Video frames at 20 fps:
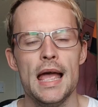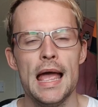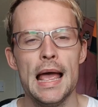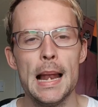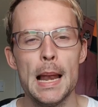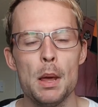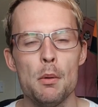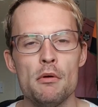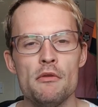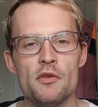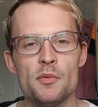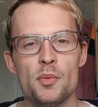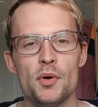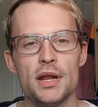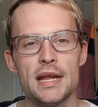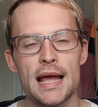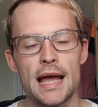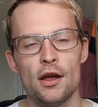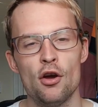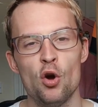Hello
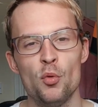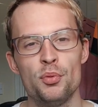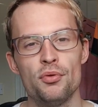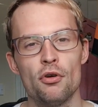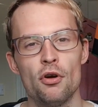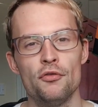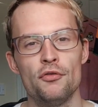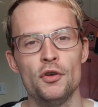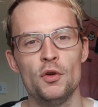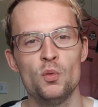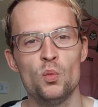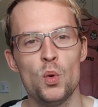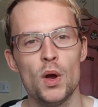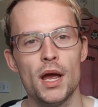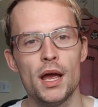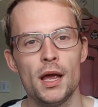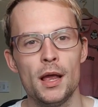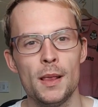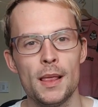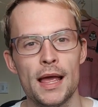everybody, I hope you're all doing
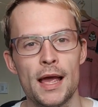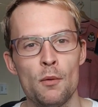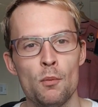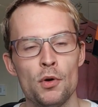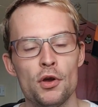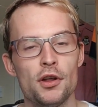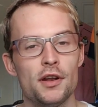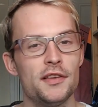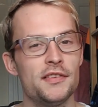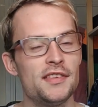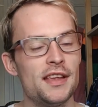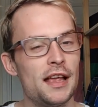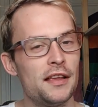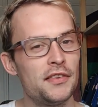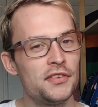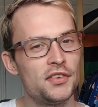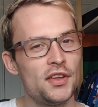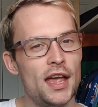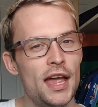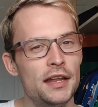well, and we're going to set
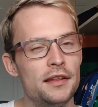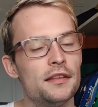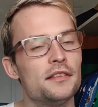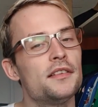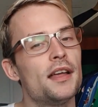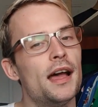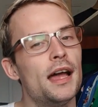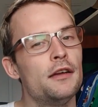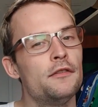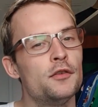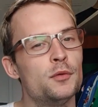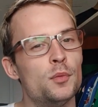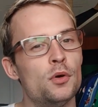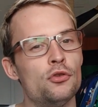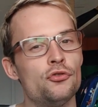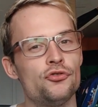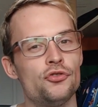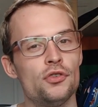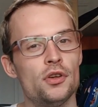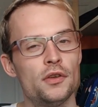aside the Thai
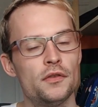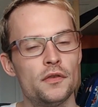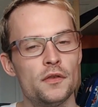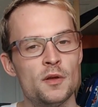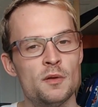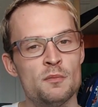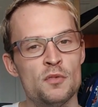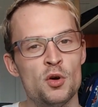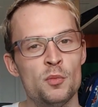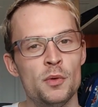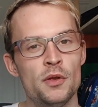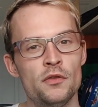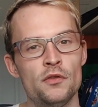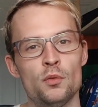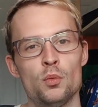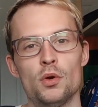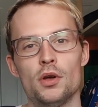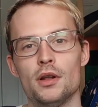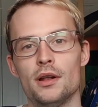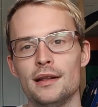football shirts for the
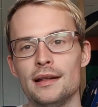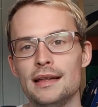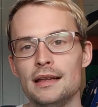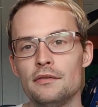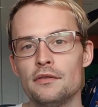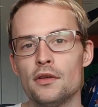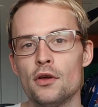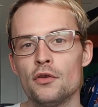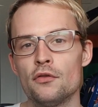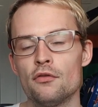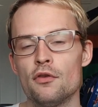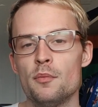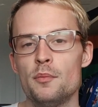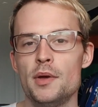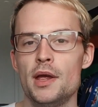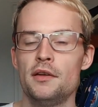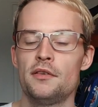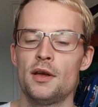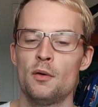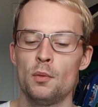moment. We're going to leave those for a
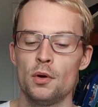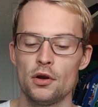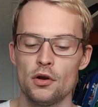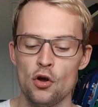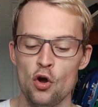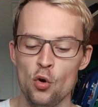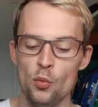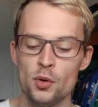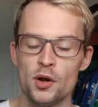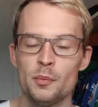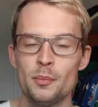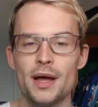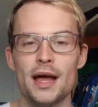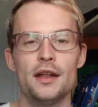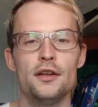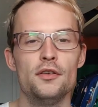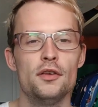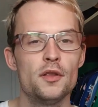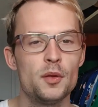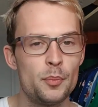bit, and we're going to open up
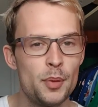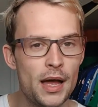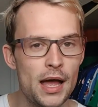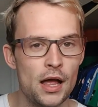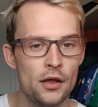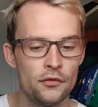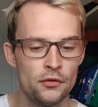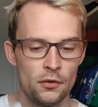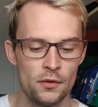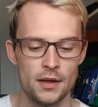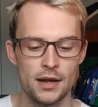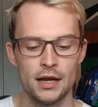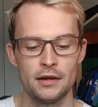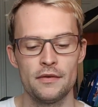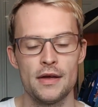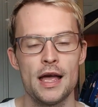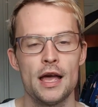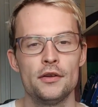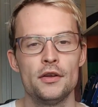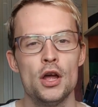another parcel that
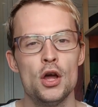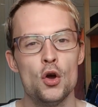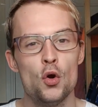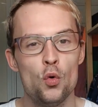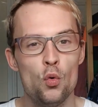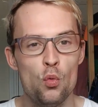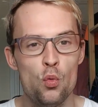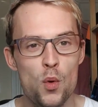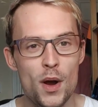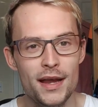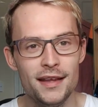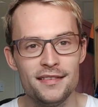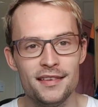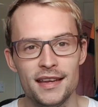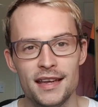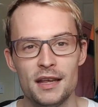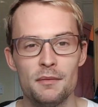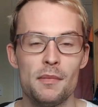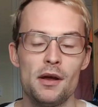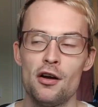I've had
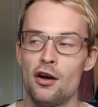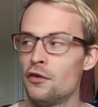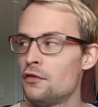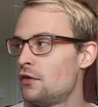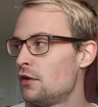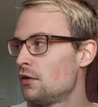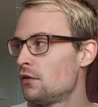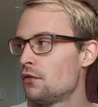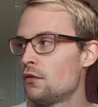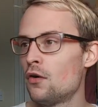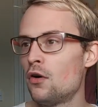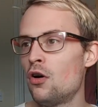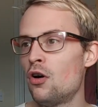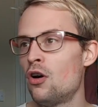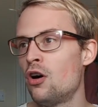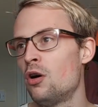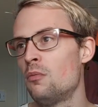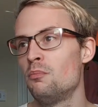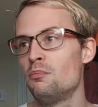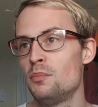waiting in my office
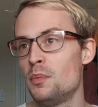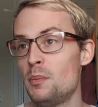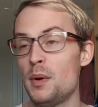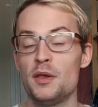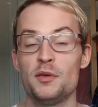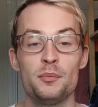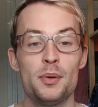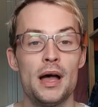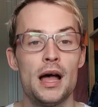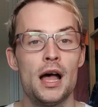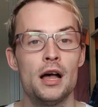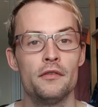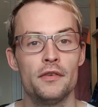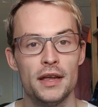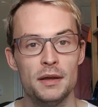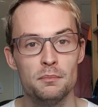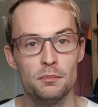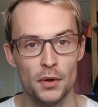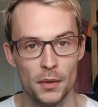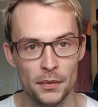for the best part of
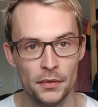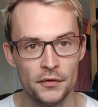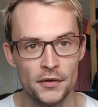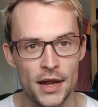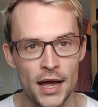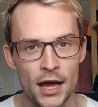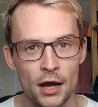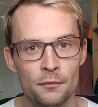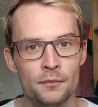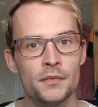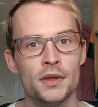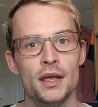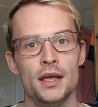a month now.